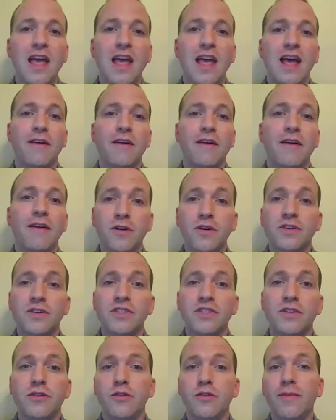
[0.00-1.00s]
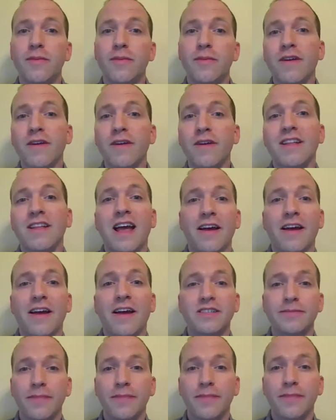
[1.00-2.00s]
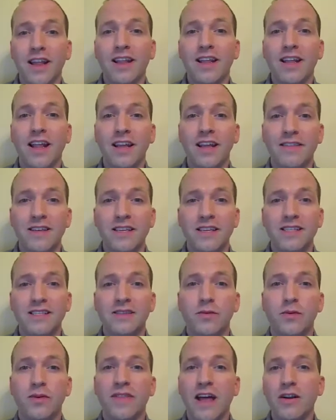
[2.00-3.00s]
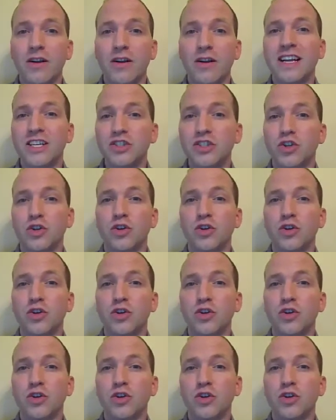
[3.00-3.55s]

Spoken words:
At first, you might find that half smiling like this without an external